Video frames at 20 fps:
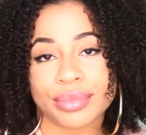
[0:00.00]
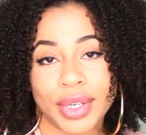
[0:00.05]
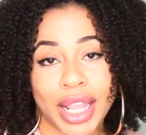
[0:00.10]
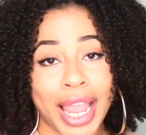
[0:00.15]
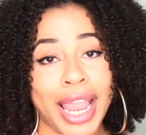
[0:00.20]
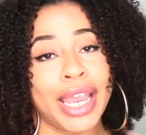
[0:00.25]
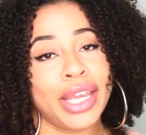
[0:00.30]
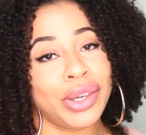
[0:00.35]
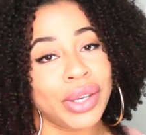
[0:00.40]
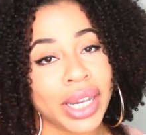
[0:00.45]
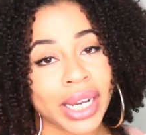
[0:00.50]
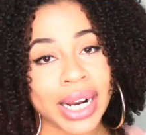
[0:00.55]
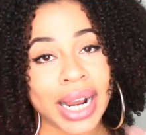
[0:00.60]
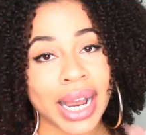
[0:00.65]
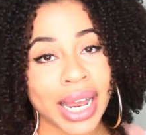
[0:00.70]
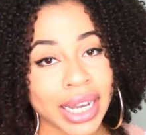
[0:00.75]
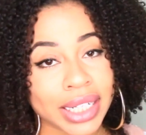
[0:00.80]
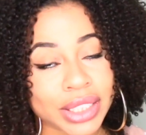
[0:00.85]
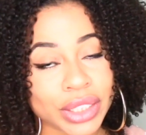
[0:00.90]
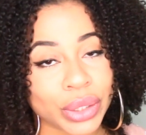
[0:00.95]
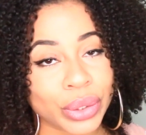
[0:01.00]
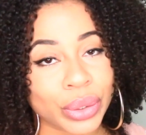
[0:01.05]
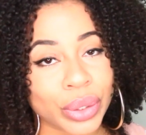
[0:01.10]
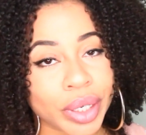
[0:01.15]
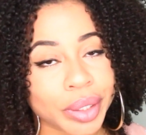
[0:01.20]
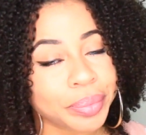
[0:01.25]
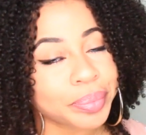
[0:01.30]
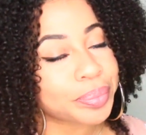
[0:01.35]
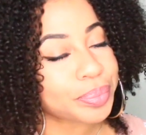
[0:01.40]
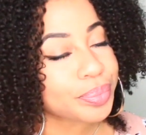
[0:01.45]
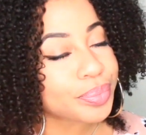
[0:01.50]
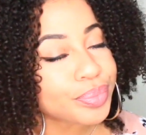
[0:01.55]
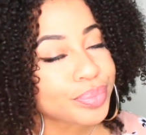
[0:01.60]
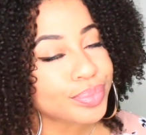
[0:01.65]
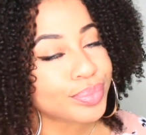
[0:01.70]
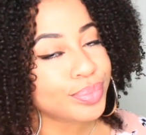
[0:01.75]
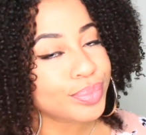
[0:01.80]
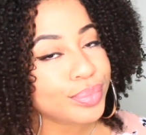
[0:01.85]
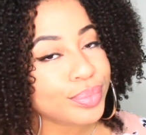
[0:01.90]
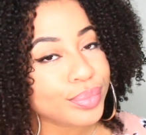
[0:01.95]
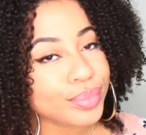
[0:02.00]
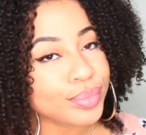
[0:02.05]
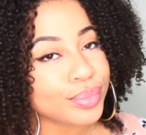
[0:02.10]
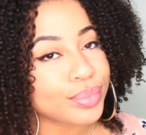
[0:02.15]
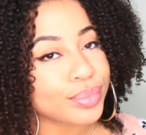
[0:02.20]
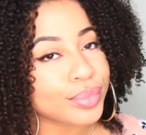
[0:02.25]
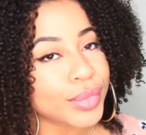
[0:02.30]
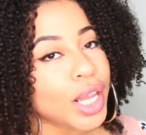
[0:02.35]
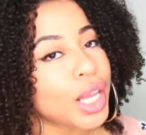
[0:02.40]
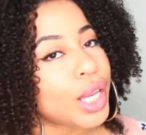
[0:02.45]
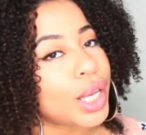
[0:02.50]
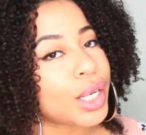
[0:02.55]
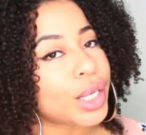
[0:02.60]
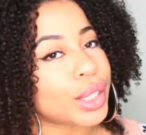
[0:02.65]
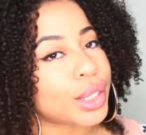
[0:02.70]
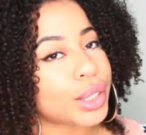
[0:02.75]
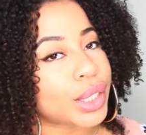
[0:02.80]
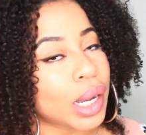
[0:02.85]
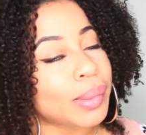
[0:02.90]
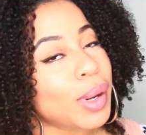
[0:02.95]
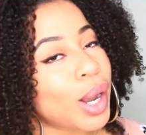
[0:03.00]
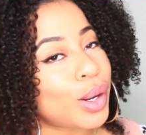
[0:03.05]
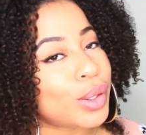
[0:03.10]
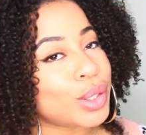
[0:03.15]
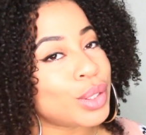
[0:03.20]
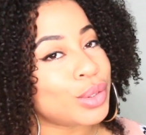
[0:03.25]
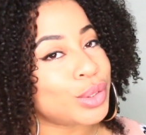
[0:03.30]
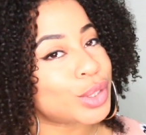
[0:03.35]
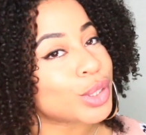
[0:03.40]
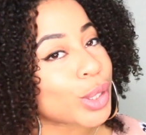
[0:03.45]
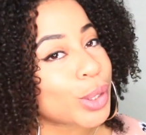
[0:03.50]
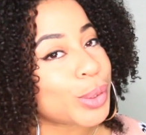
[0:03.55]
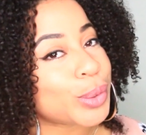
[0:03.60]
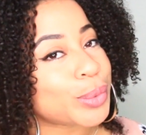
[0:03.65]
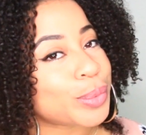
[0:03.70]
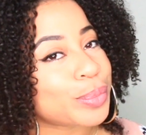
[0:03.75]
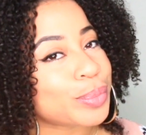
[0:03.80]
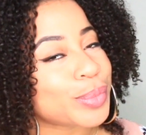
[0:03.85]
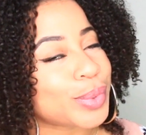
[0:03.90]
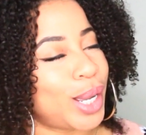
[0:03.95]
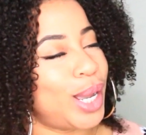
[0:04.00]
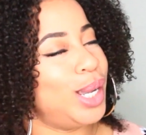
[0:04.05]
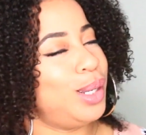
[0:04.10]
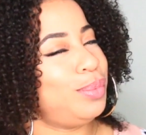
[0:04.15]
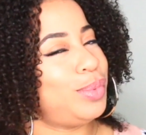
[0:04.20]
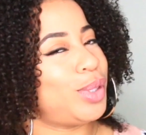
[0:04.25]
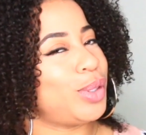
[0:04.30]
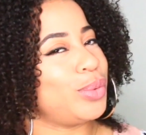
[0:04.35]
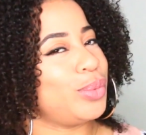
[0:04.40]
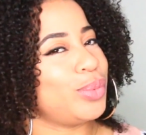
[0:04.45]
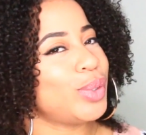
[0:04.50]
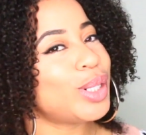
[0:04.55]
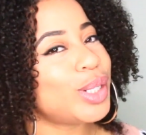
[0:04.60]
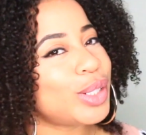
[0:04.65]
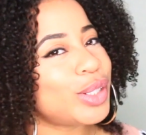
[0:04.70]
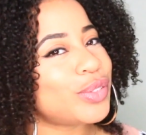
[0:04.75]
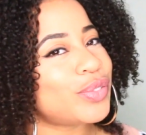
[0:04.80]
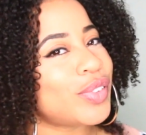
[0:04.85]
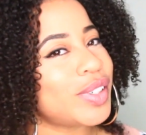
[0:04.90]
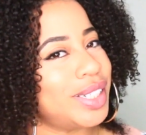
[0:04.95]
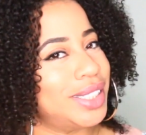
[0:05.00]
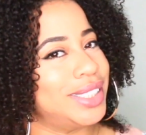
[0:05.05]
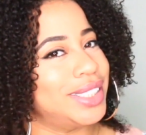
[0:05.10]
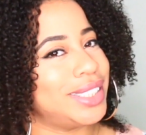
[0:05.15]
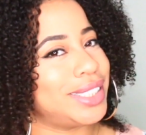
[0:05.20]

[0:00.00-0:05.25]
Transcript: and you get a high score, come on, YouTube, got the roof for your